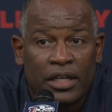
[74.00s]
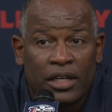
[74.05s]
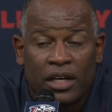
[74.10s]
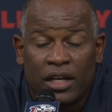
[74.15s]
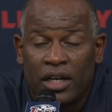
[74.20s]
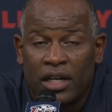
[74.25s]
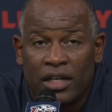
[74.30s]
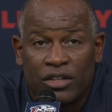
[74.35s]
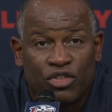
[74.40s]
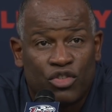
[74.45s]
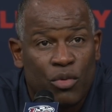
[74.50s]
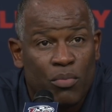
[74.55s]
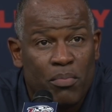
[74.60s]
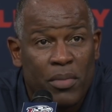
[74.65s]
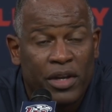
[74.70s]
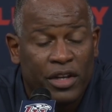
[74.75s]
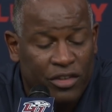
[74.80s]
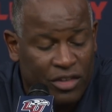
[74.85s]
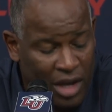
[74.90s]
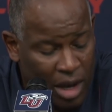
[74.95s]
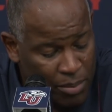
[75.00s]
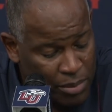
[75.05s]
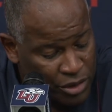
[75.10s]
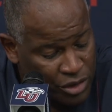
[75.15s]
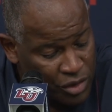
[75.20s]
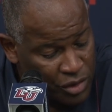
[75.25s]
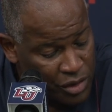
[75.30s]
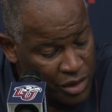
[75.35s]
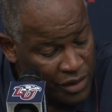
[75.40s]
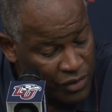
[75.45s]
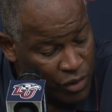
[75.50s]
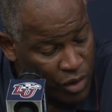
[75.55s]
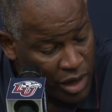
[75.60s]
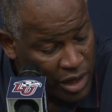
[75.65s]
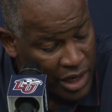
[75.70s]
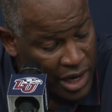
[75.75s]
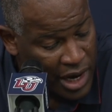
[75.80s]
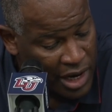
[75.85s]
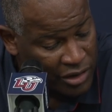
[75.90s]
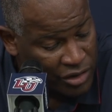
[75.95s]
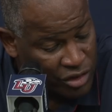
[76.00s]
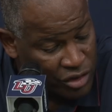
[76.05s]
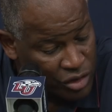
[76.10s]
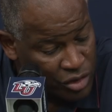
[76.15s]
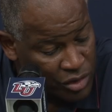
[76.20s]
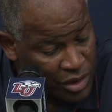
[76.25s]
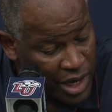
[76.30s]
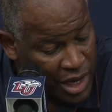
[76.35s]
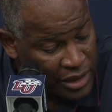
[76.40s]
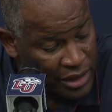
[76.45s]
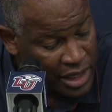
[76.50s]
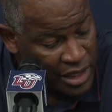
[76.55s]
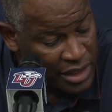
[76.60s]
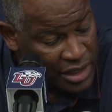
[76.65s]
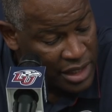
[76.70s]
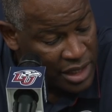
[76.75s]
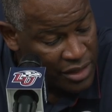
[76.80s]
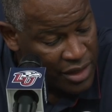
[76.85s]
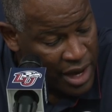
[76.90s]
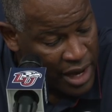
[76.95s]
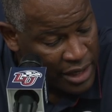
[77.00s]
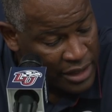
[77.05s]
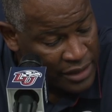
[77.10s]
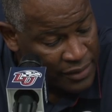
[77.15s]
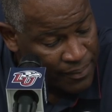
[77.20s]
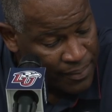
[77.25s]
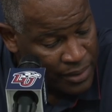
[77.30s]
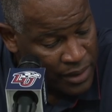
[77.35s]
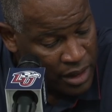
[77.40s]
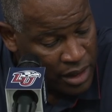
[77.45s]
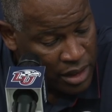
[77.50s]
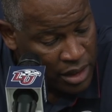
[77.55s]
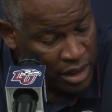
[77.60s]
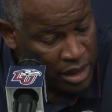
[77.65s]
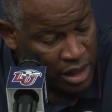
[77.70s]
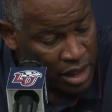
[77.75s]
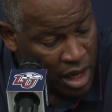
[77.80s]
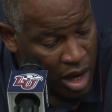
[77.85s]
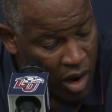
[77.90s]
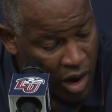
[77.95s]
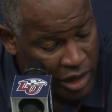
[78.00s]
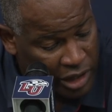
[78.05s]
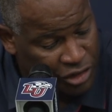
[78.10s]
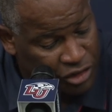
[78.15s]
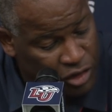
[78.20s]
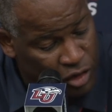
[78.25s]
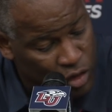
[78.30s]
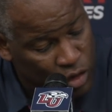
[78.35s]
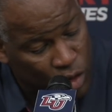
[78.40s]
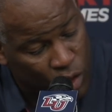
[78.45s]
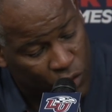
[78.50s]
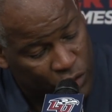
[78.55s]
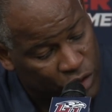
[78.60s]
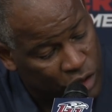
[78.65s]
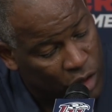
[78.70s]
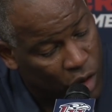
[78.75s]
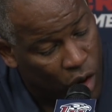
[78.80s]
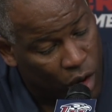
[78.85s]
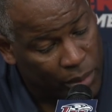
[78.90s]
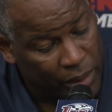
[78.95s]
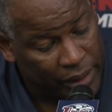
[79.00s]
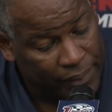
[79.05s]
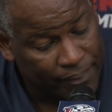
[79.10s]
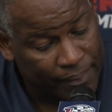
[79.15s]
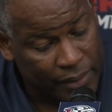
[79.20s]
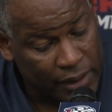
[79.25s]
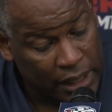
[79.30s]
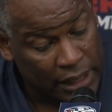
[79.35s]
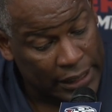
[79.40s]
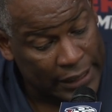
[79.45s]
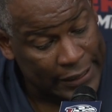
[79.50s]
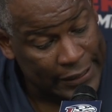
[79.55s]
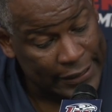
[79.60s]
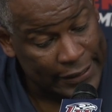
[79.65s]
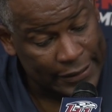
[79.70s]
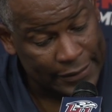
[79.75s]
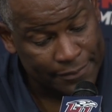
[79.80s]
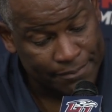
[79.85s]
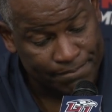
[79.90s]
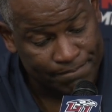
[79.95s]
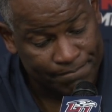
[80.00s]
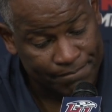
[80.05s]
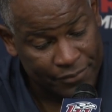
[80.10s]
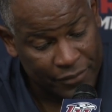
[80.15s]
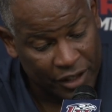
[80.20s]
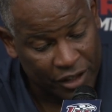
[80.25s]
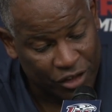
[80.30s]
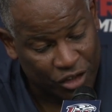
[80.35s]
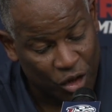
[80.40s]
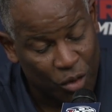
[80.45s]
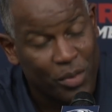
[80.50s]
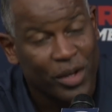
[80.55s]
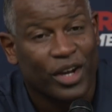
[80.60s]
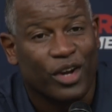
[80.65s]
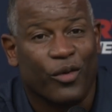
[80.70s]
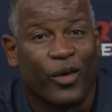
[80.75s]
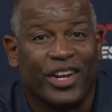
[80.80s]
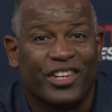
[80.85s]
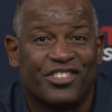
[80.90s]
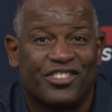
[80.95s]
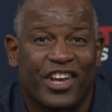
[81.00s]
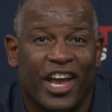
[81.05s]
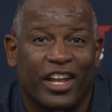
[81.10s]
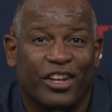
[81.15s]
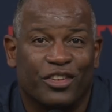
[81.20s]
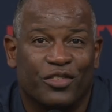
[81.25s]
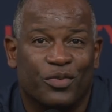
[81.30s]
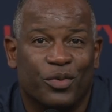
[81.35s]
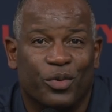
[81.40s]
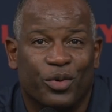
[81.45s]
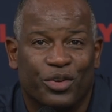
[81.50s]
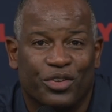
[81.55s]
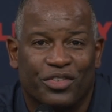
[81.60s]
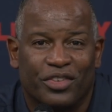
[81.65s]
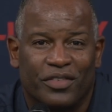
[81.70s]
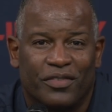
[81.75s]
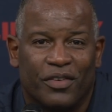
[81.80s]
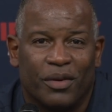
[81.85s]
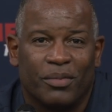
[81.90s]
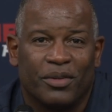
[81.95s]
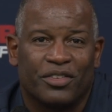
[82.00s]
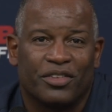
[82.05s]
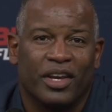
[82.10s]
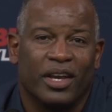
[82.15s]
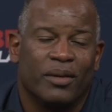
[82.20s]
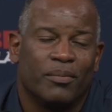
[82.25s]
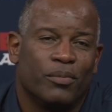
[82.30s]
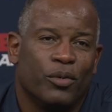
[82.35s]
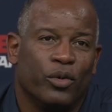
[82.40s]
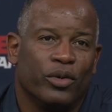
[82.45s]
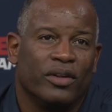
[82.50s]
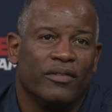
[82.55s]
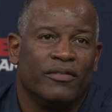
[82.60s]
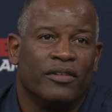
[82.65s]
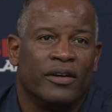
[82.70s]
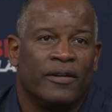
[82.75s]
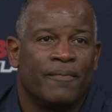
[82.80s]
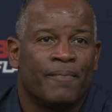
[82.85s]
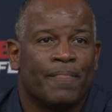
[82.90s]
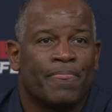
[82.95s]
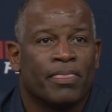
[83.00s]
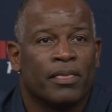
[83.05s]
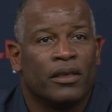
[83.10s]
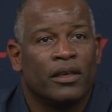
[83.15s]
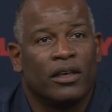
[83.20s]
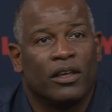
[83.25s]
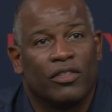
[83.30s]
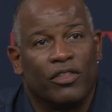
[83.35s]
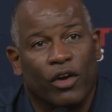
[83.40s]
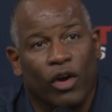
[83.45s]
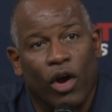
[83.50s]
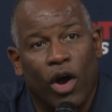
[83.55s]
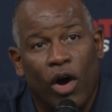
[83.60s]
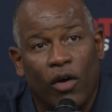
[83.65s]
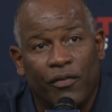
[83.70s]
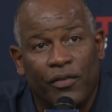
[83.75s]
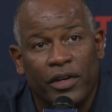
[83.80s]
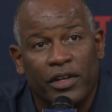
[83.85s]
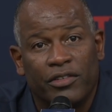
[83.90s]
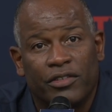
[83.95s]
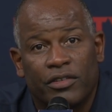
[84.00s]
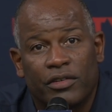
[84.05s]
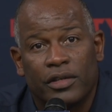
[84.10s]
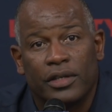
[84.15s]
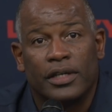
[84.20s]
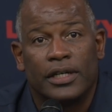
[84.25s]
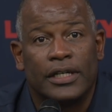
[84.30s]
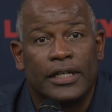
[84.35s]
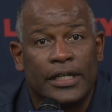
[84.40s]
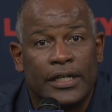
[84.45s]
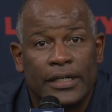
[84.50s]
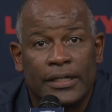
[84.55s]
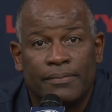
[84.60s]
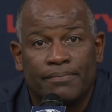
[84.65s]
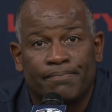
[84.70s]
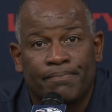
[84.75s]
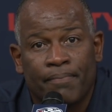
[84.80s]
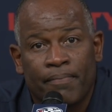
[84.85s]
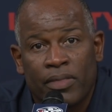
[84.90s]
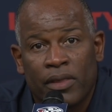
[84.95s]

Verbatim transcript: uh, tremendous opportunity for our guys to do that, and they did that. All right, let's turn on over to the Army. Um, it's going to be a great challenge for us uh, from the standpoint of uh, their offense. Um,